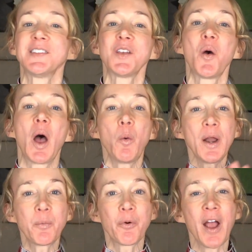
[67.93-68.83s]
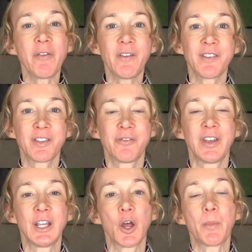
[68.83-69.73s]
So I want to preface the
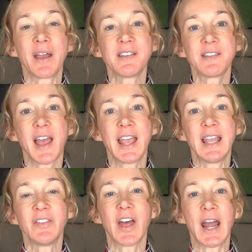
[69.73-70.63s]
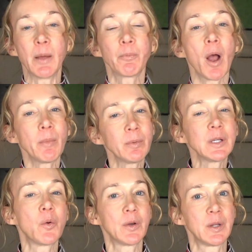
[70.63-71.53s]
video by saying that I'm
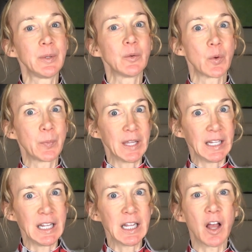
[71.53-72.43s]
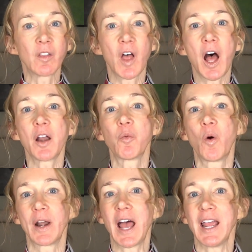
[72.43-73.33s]
probably going to be repeating a lot of
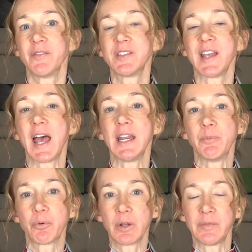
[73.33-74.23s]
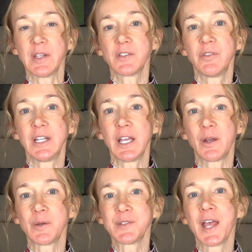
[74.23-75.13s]
what I have said in previous
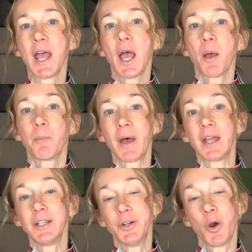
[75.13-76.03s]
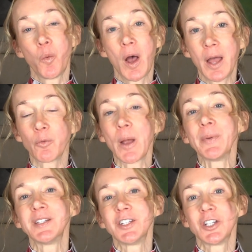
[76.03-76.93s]
videos, but you know what?
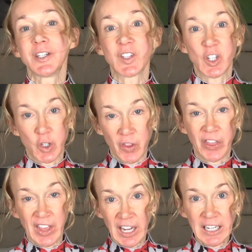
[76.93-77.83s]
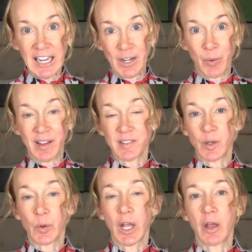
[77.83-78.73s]
Repetition is a good thing in
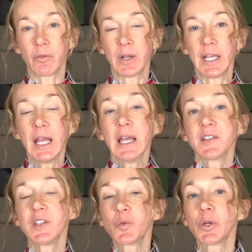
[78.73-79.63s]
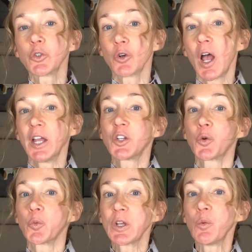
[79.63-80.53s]
anorexia recovery, since we're trying
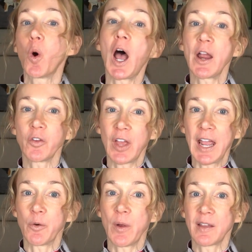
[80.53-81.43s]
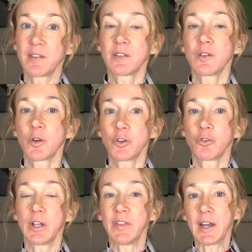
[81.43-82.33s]
to rewire the anorexic
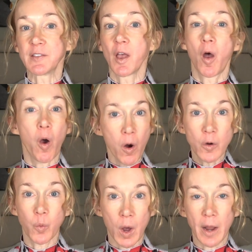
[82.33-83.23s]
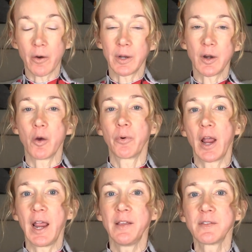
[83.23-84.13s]
circuitry that is hardwired in our
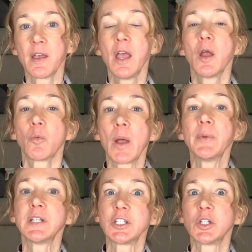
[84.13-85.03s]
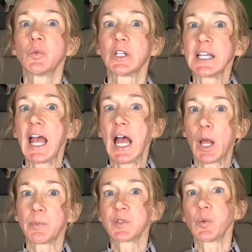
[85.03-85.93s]
brains. Repetition really
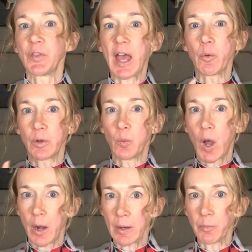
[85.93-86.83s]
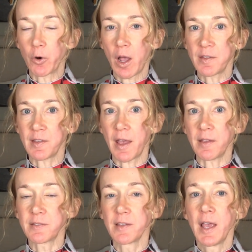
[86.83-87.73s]
helps with that rewiring
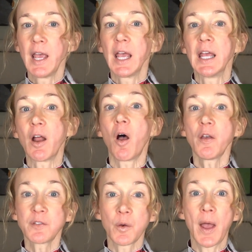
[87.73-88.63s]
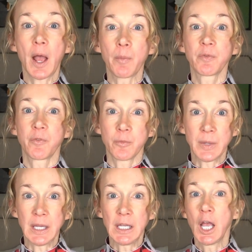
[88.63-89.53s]
process. It also helps, for
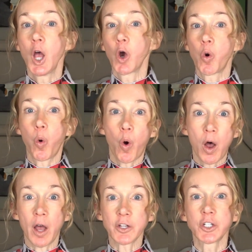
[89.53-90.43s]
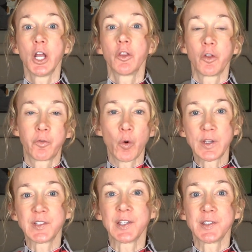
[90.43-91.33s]
me, quash the
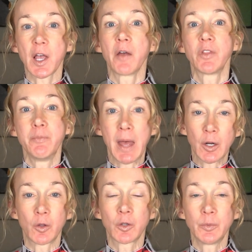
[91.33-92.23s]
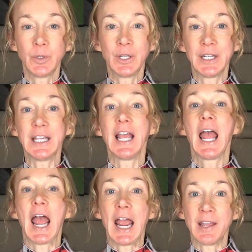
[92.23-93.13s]
voices of the medical community
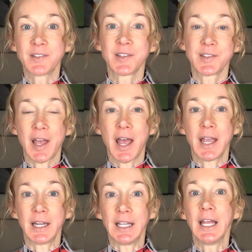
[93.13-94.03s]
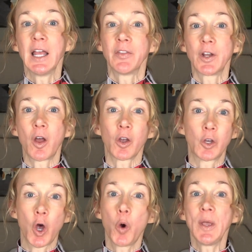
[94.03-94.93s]
and society
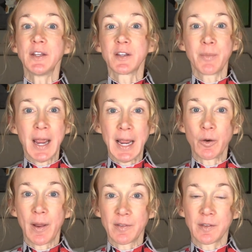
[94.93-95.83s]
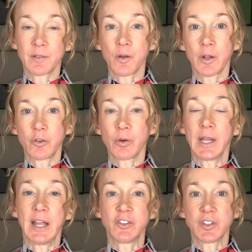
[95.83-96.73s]
that go into my anorexic
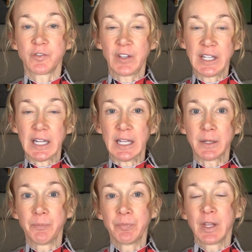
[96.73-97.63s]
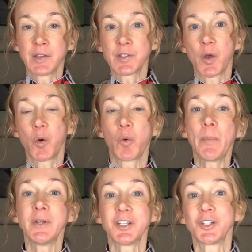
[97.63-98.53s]
circuitry and just feed it. So
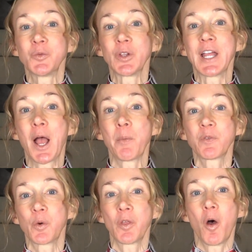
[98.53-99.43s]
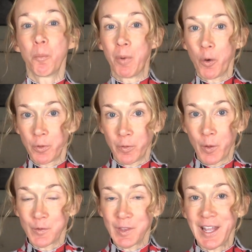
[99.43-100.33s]
repetition really helps with both of
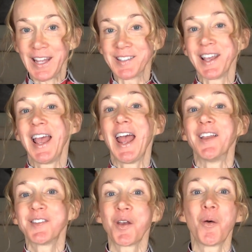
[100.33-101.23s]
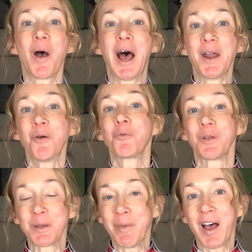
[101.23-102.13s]
those things, and so I don't
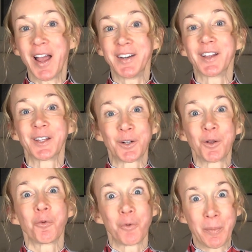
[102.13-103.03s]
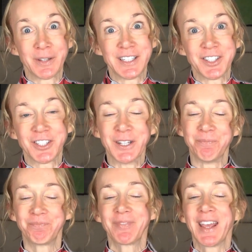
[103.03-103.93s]
really mind a little
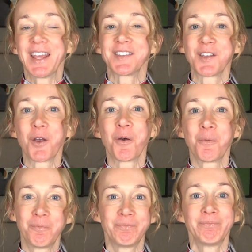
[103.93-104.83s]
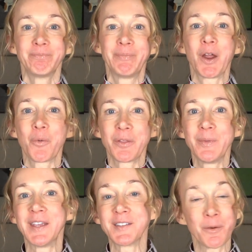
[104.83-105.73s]
repetition. So bear with
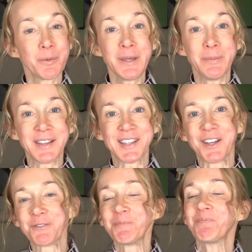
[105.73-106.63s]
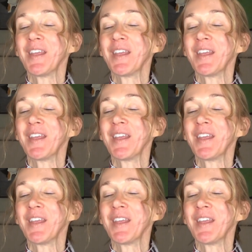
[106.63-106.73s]
me as I repeat myself.